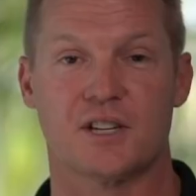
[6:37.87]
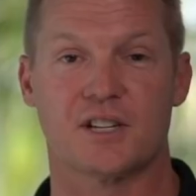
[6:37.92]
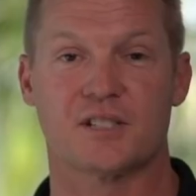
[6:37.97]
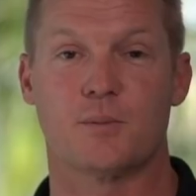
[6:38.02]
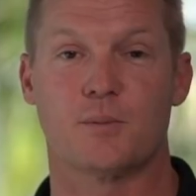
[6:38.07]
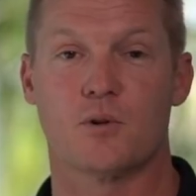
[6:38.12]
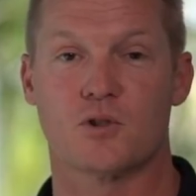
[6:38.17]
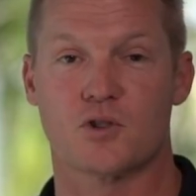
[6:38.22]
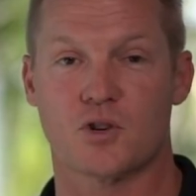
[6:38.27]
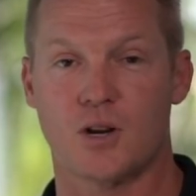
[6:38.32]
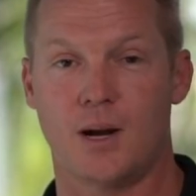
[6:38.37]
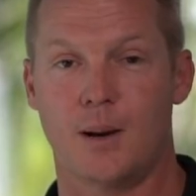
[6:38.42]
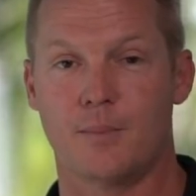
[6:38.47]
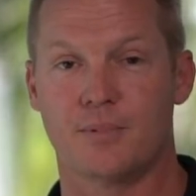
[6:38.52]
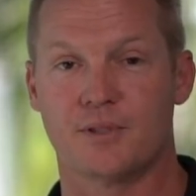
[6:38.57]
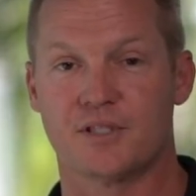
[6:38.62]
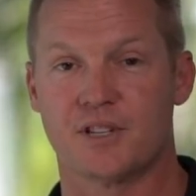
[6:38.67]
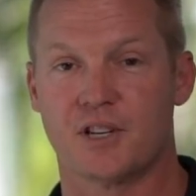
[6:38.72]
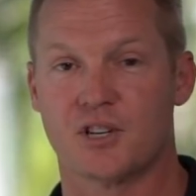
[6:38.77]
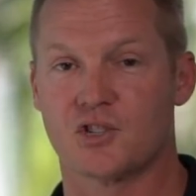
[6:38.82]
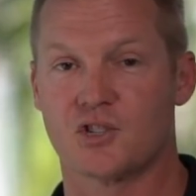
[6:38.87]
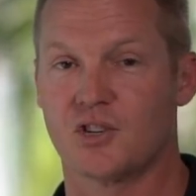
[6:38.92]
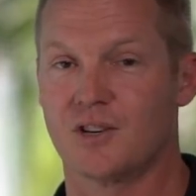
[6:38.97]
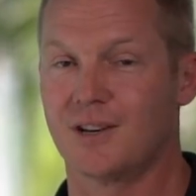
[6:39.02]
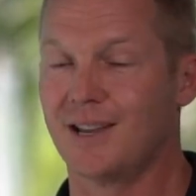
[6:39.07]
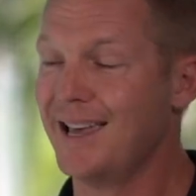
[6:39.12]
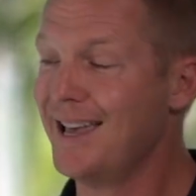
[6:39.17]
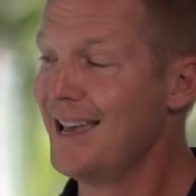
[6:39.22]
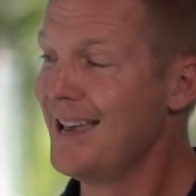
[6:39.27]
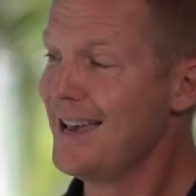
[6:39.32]
exposure
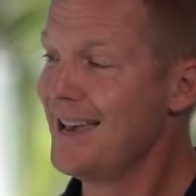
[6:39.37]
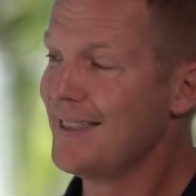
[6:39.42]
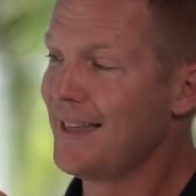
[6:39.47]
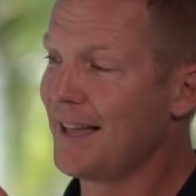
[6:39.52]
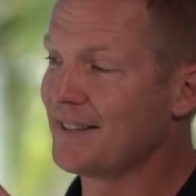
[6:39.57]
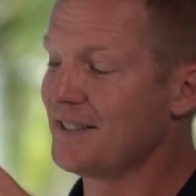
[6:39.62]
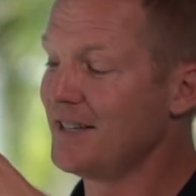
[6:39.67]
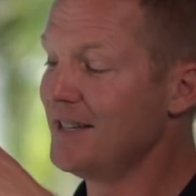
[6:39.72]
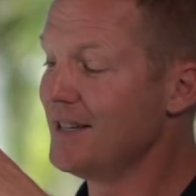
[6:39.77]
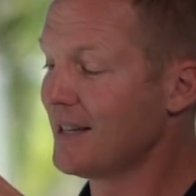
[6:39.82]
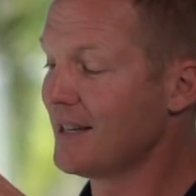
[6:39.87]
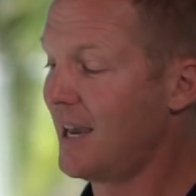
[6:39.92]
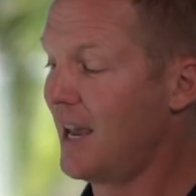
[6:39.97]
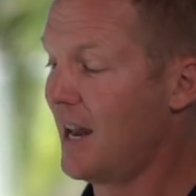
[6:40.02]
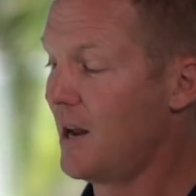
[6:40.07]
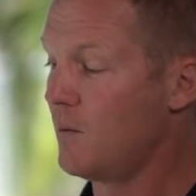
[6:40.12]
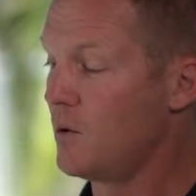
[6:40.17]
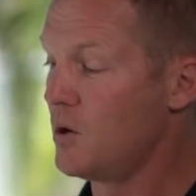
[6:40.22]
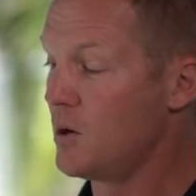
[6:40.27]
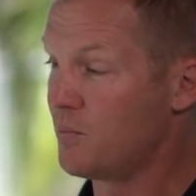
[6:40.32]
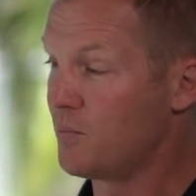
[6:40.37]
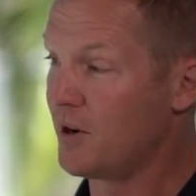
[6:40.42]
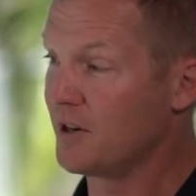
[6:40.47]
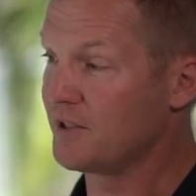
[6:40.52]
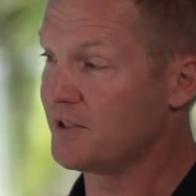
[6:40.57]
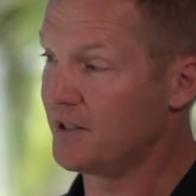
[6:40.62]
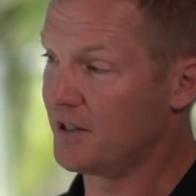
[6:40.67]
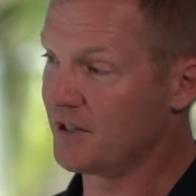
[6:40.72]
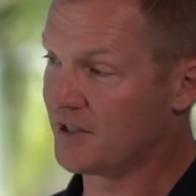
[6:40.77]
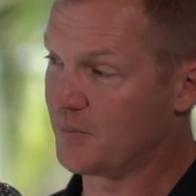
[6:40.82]
compensation. That's indicated when you
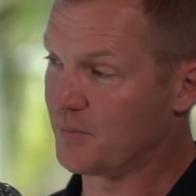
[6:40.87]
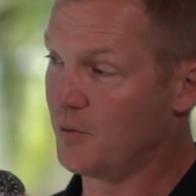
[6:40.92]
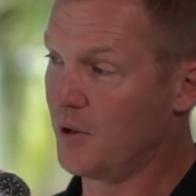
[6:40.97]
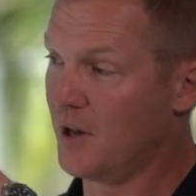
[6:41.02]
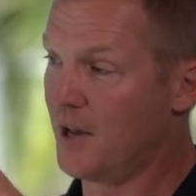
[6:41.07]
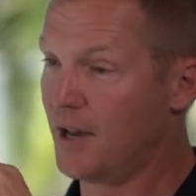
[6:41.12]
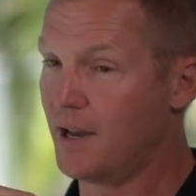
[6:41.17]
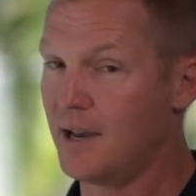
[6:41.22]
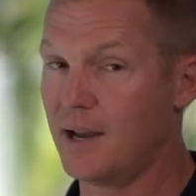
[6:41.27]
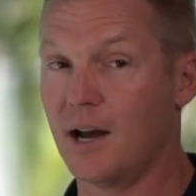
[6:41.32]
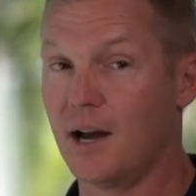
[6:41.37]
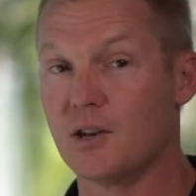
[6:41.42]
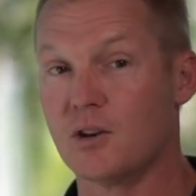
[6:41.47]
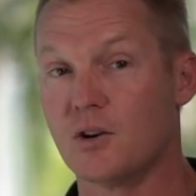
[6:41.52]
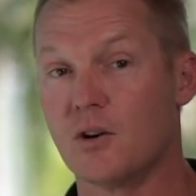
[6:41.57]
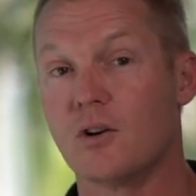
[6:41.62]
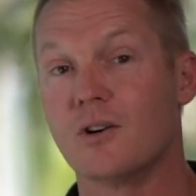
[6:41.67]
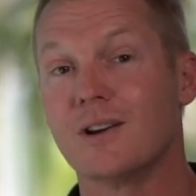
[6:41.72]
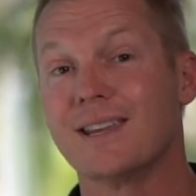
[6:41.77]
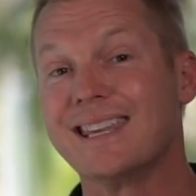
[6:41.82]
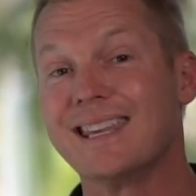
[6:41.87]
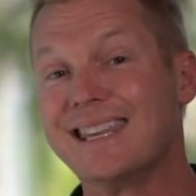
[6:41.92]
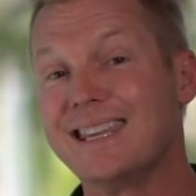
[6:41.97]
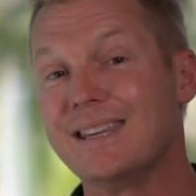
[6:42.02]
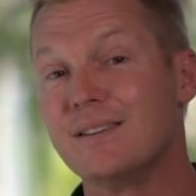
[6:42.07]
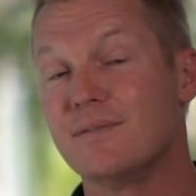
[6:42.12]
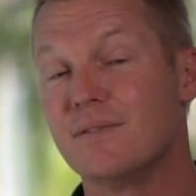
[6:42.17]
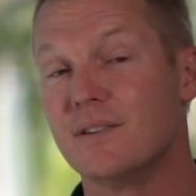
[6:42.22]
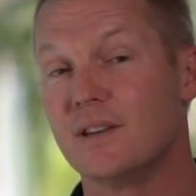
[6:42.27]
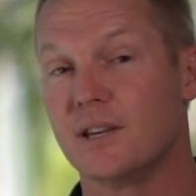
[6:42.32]
press the display under
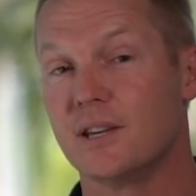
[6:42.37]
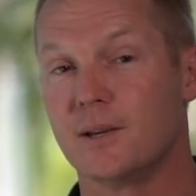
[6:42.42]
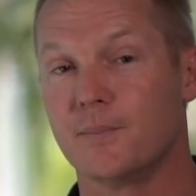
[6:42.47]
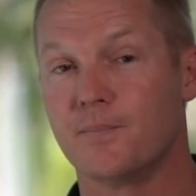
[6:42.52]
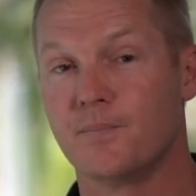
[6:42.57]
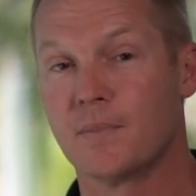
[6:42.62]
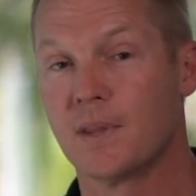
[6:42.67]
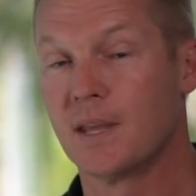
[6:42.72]
EV.